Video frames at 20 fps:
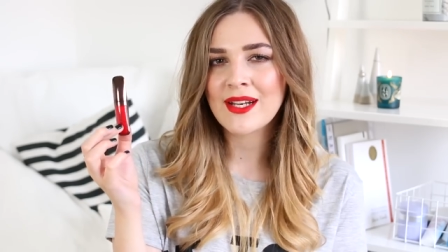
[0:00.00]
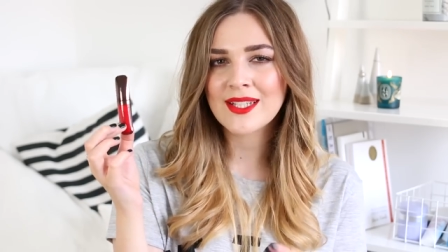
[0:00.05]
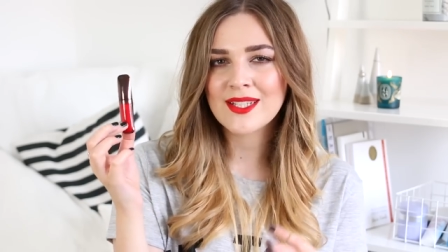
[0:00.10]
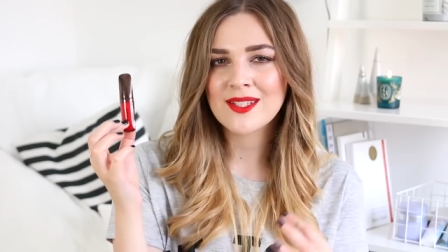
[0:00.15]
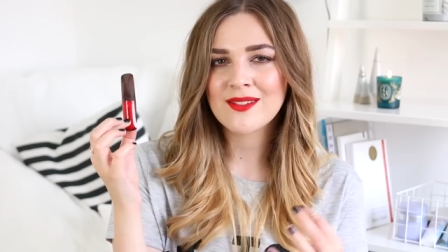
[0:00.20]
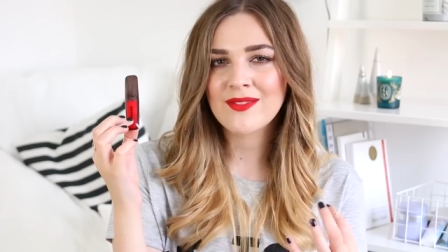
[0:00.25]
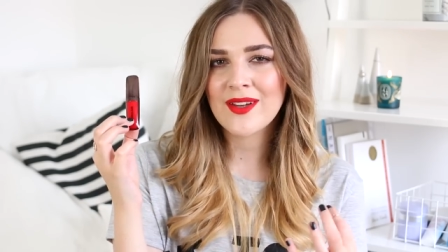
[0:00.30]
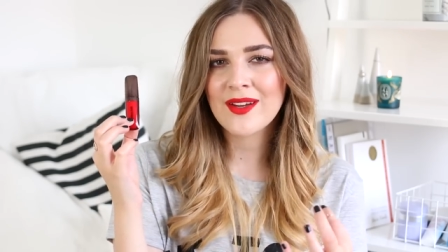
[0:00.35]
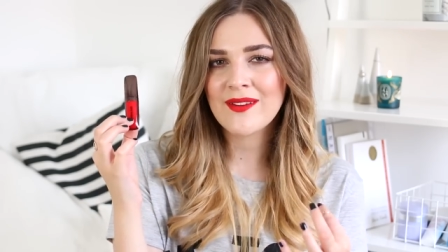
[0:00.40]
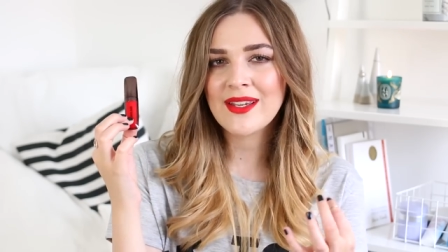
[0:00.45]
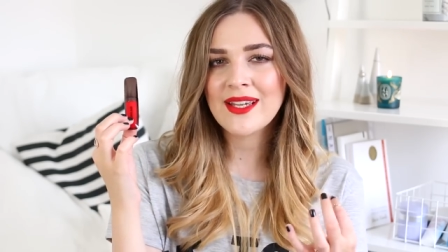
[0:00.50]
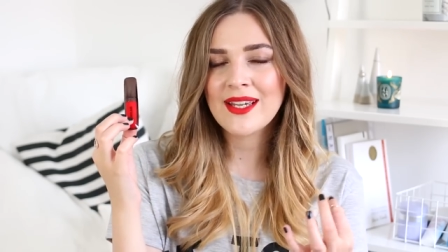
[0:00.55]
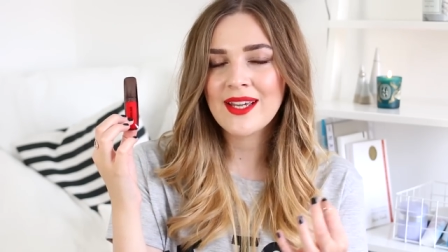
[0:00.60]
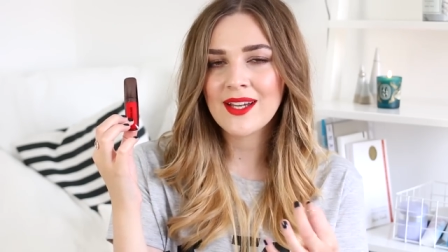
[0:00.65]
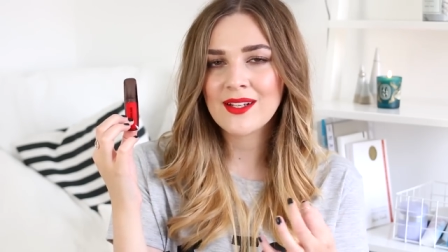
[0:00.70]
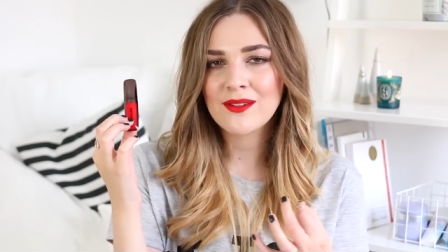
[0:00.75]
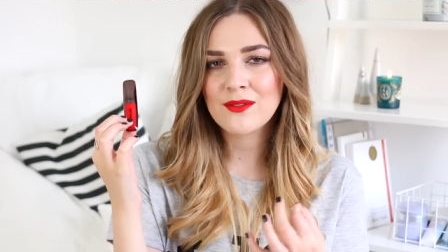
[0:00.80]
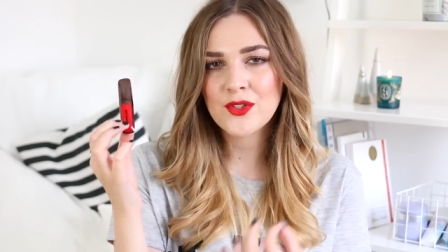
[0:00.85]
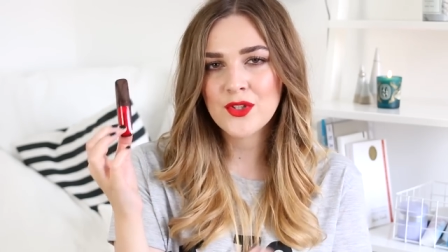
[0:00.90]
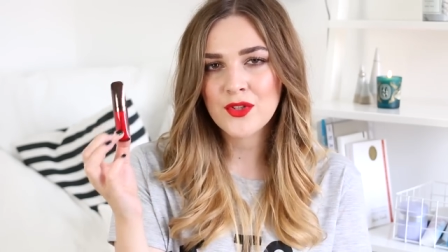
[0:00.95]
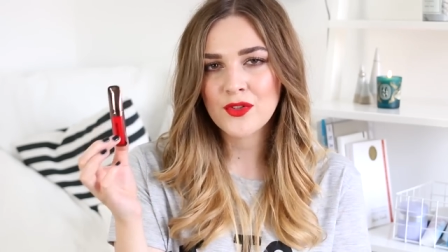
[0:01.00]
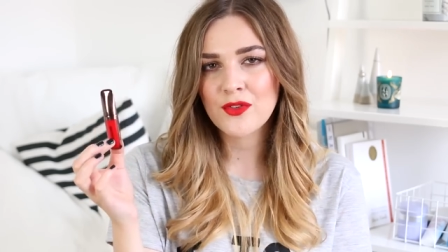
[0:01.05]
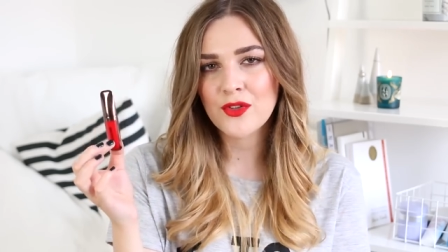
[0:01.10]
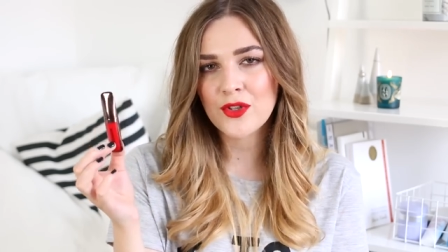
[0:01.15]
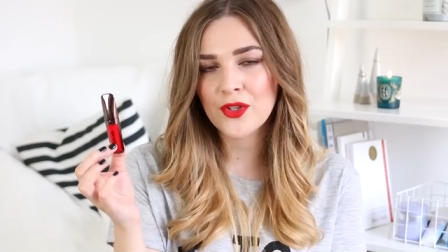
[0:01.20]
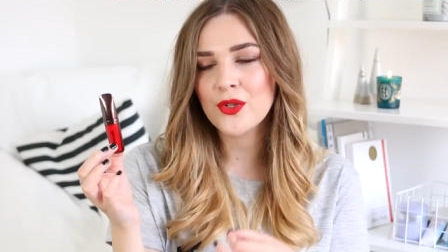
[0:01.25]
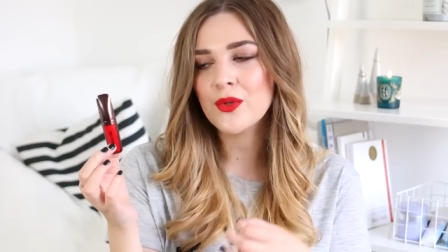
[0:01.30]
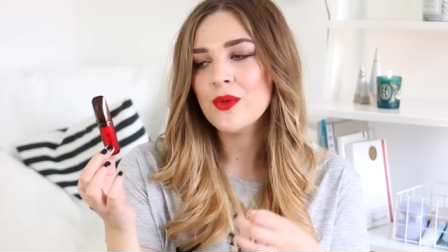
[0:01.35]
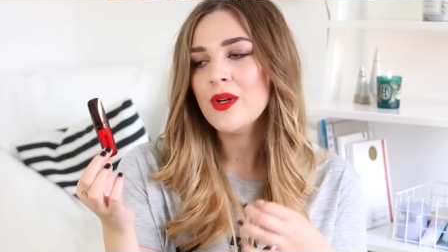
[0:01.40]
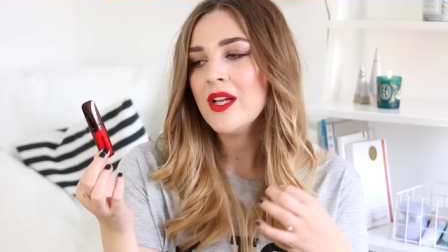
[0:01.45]
It's a very kind of
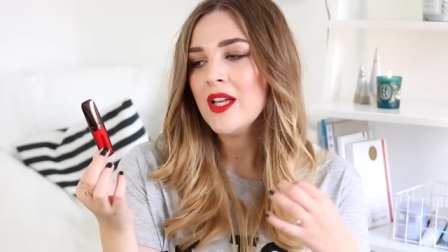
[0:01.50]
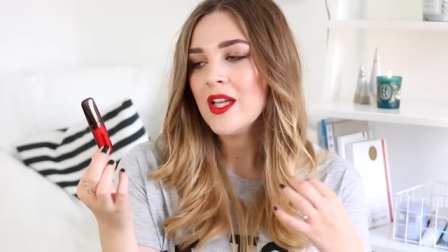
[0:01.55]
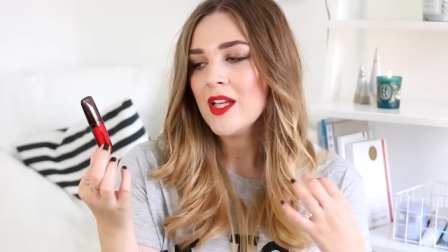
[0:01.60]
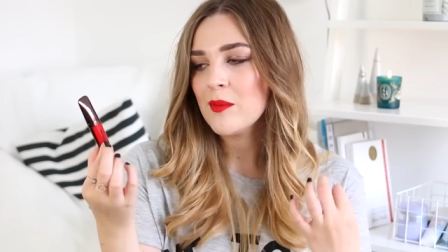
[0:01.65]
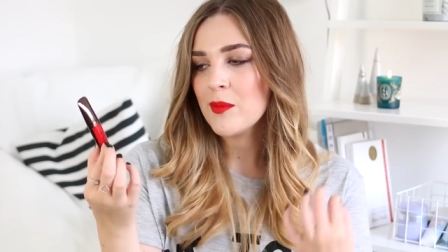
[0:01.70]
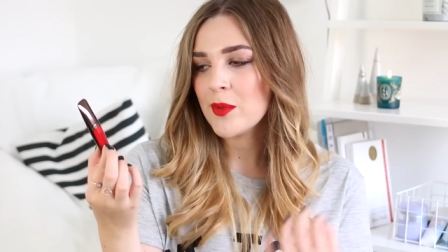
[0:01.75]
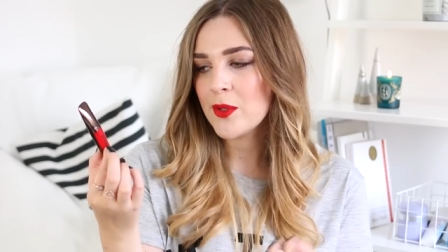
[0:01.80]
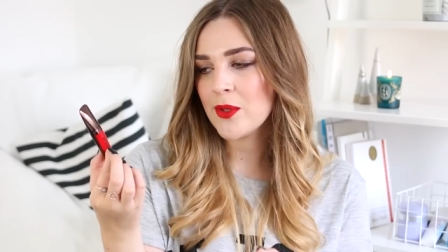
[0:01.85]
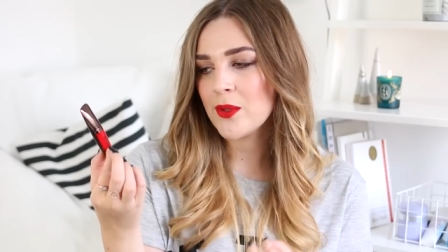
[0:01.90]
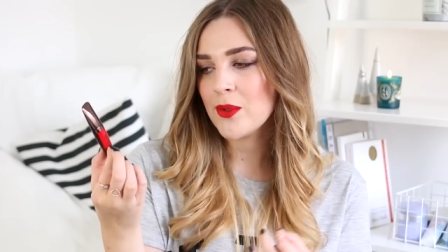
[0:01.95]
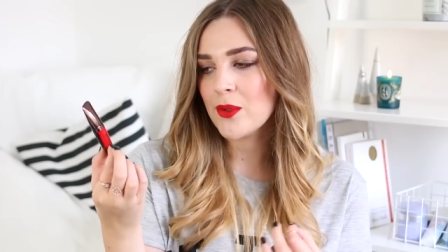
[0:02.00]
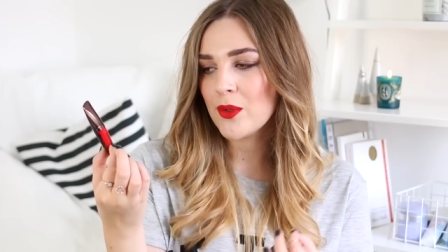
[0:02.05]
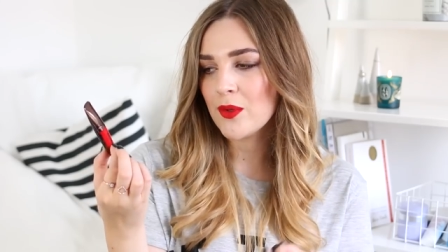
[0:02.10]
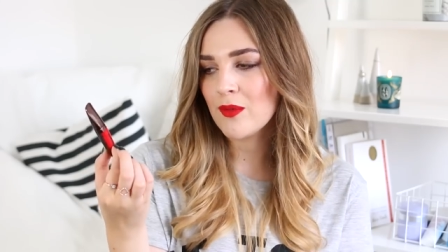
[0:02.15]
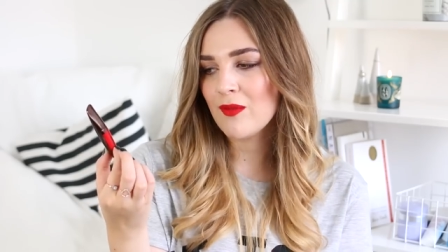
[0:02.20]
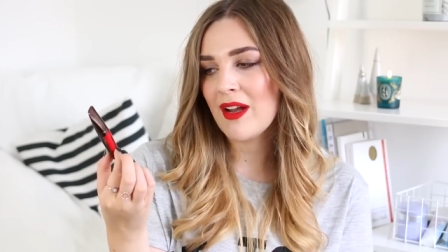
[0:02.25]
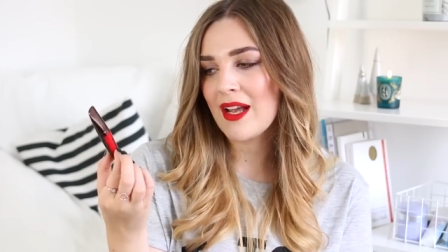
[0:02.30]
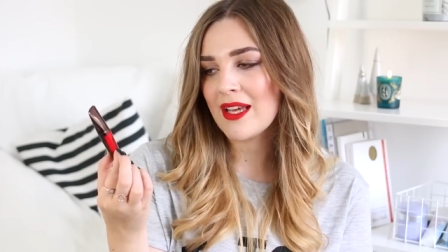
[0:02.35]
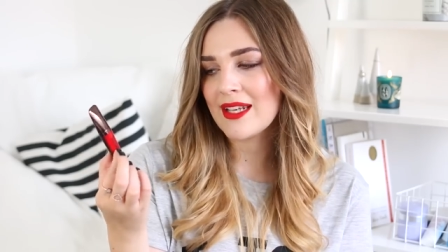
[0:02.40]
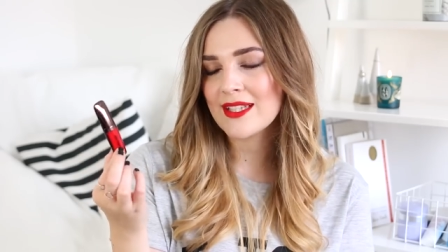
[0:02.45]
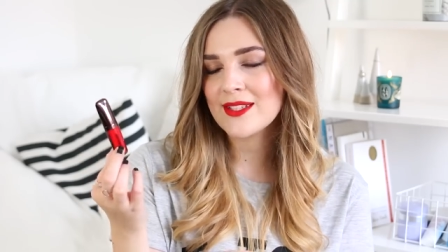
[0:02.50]
true pure red.